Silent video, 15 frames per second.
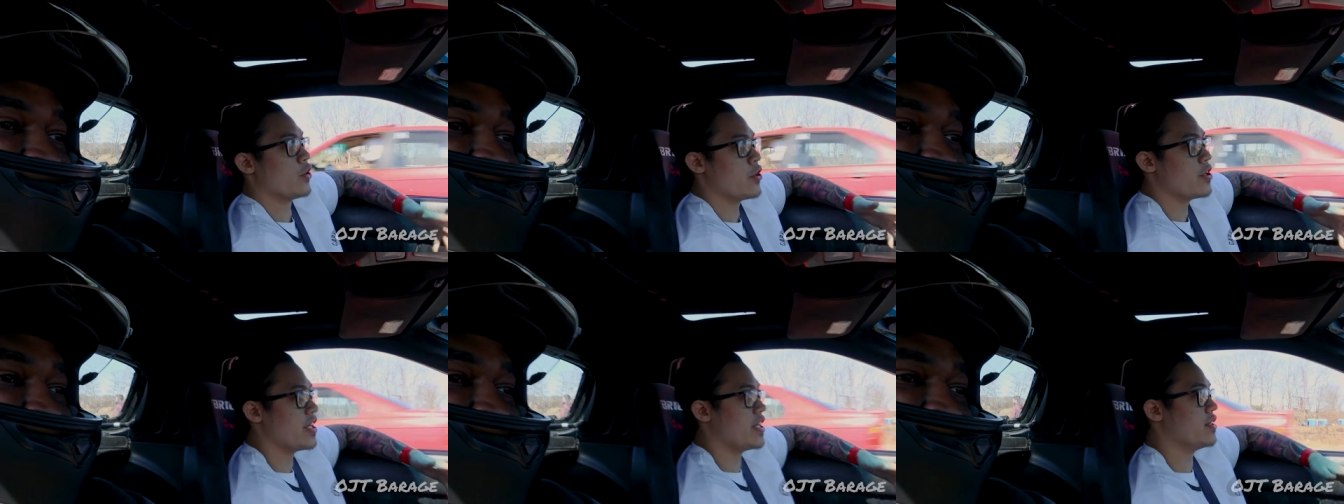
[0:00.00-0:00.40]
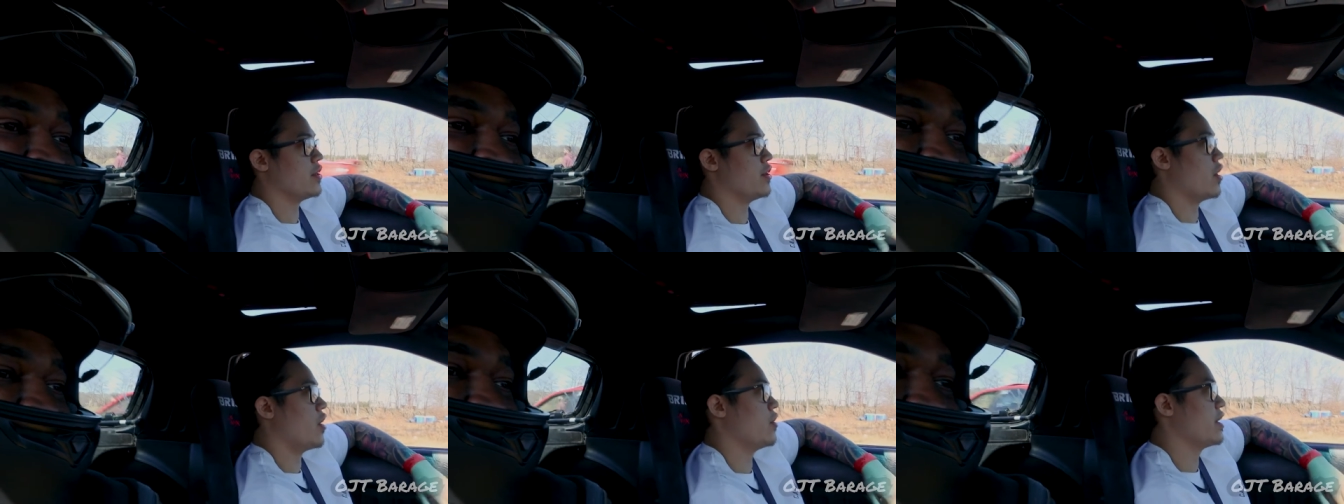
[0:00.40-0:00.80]
learn in.
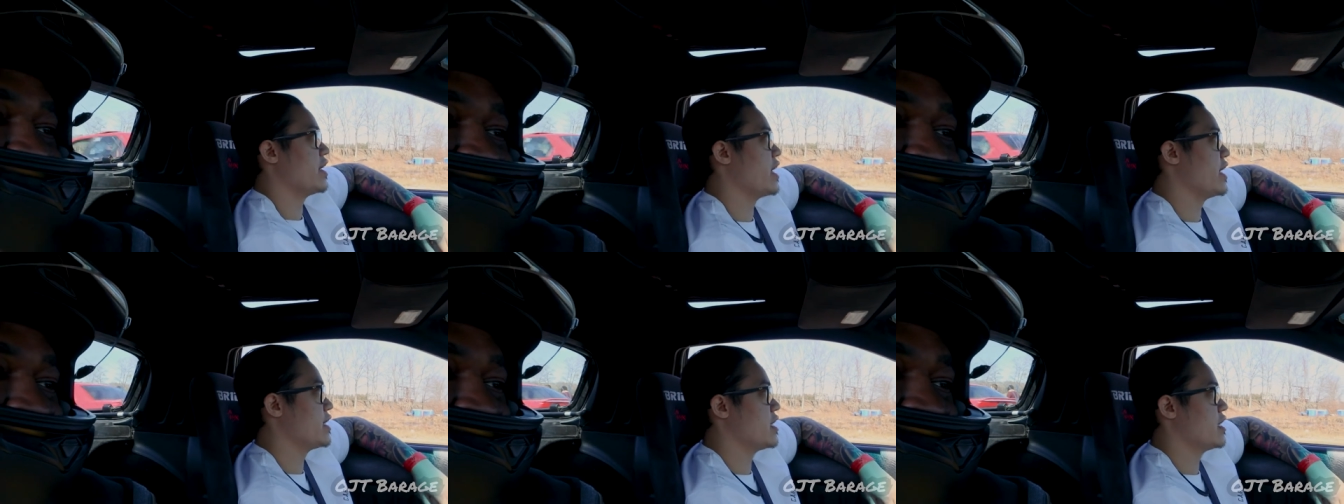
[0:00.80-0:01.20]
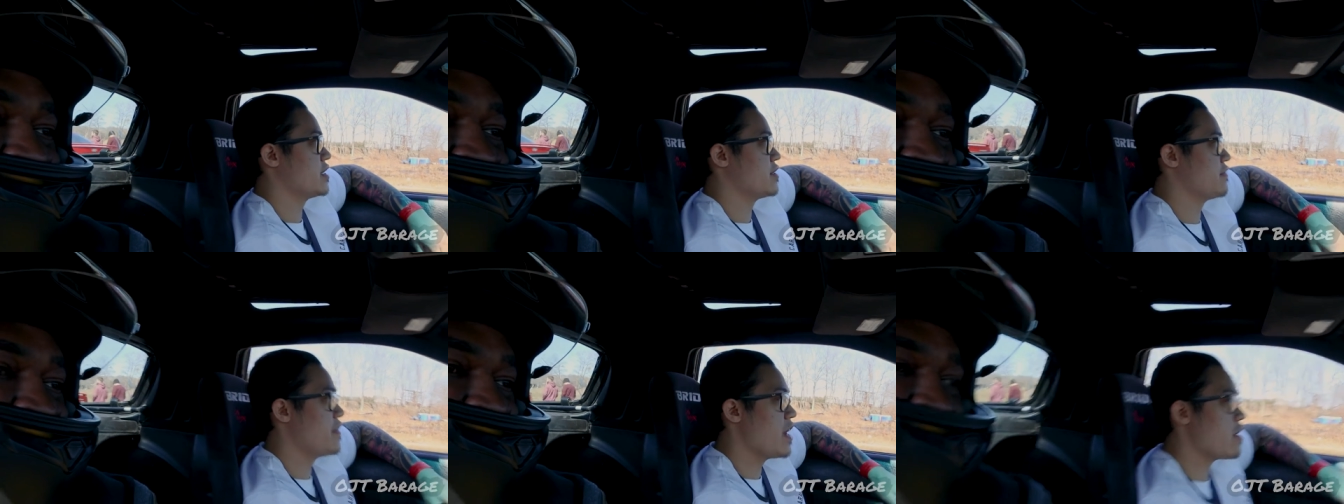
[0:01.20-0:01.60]
Yeah. You know,
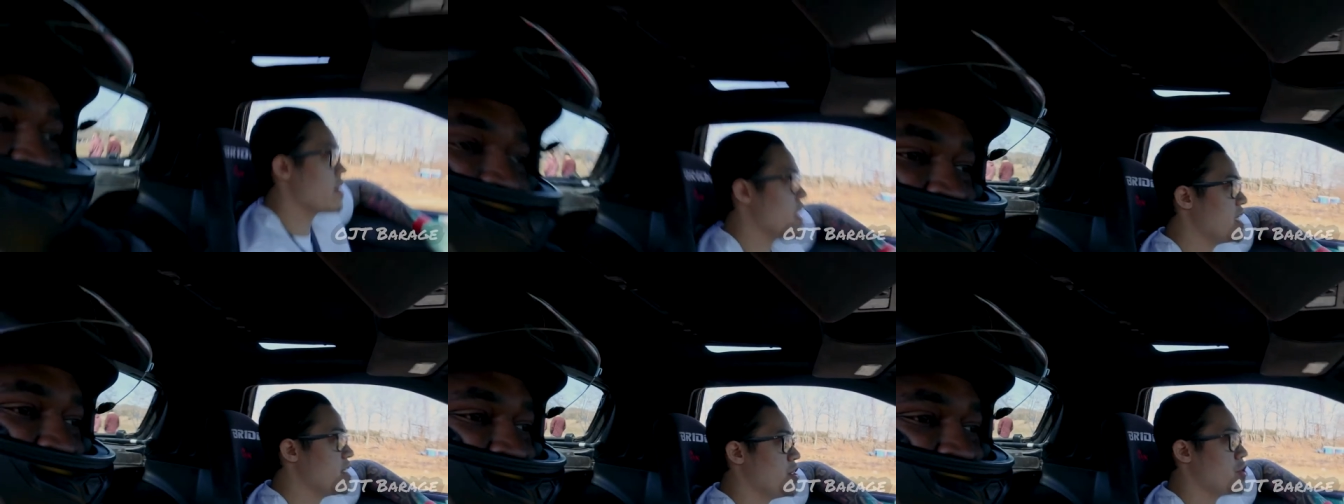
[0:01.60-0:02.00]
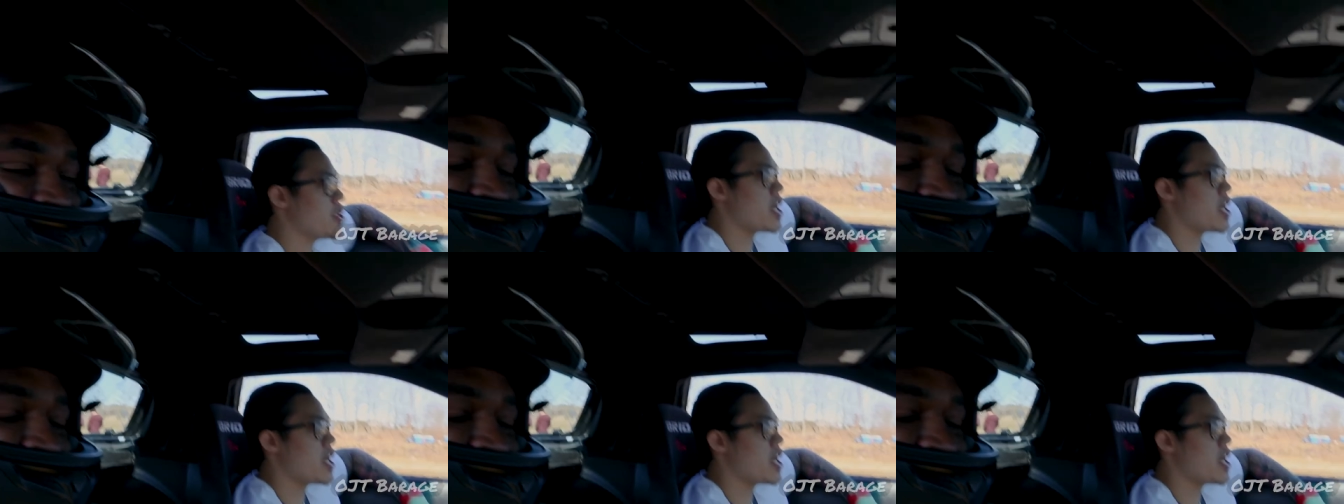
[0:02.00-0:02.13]
it's a very easy